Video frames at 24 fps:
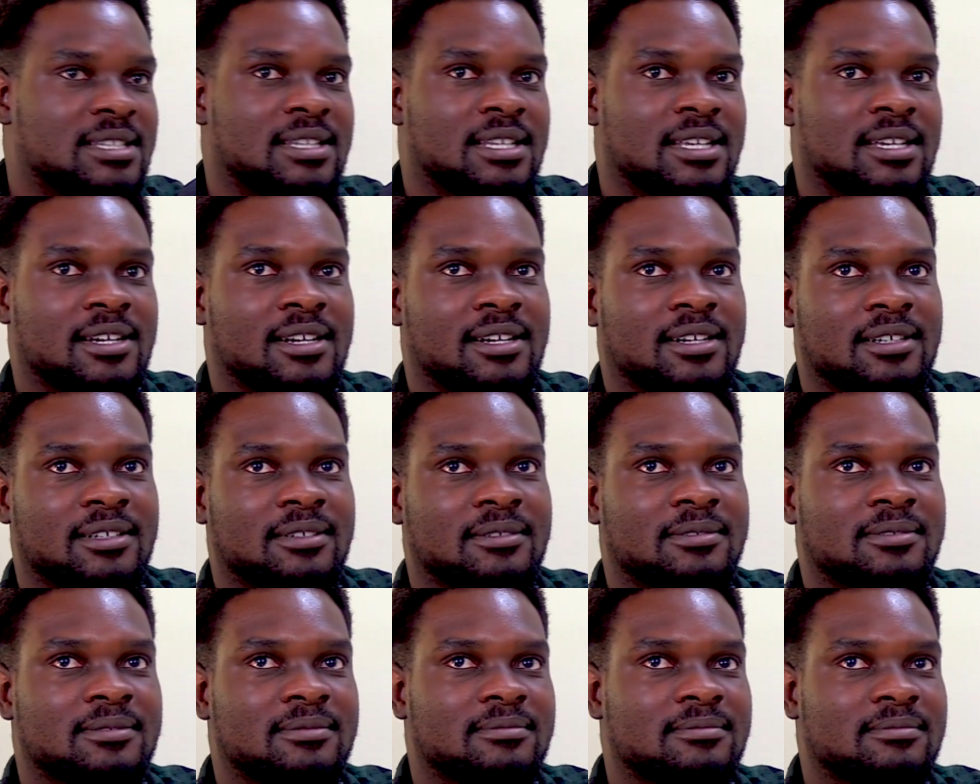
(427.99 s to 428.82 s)
there are
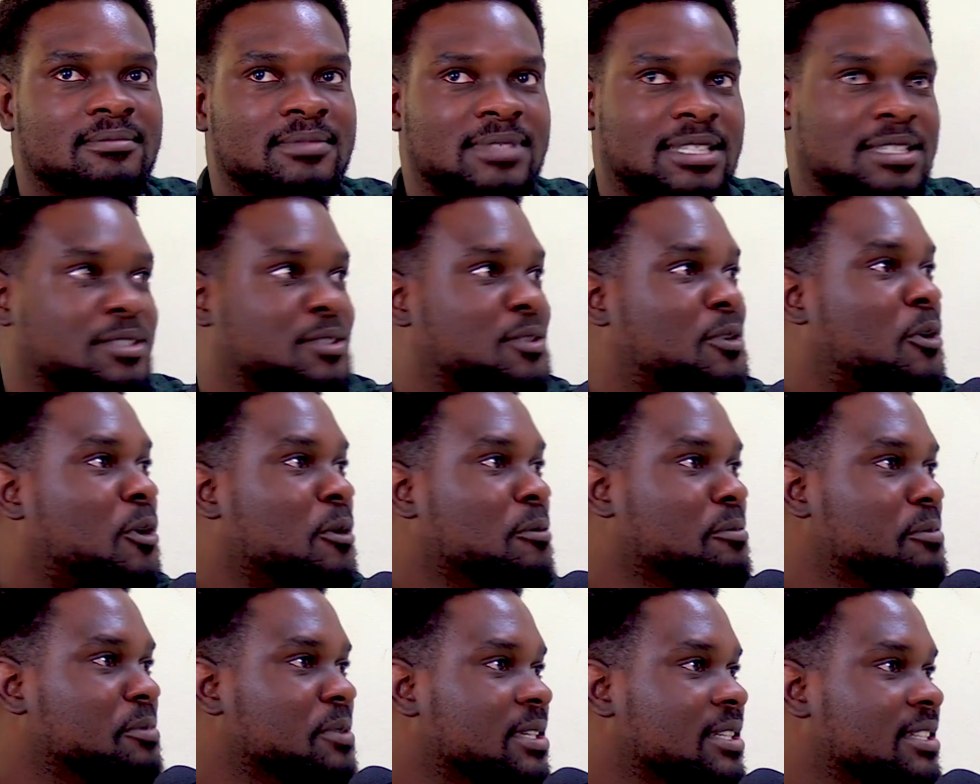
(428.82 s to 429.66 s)
just
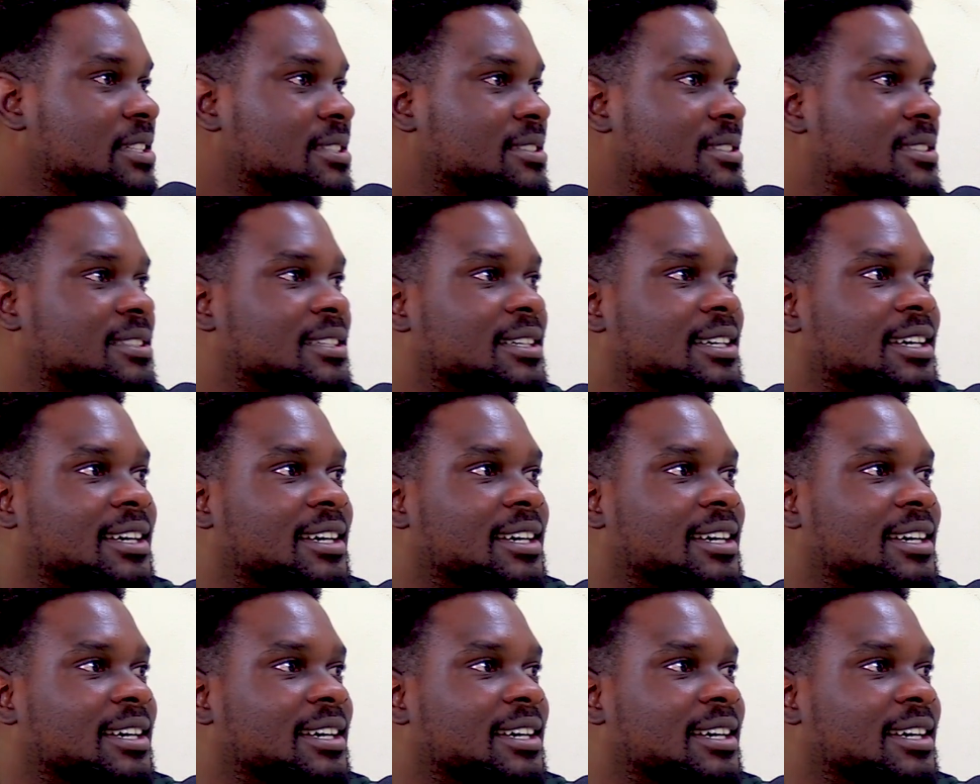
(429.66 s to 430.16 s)
combis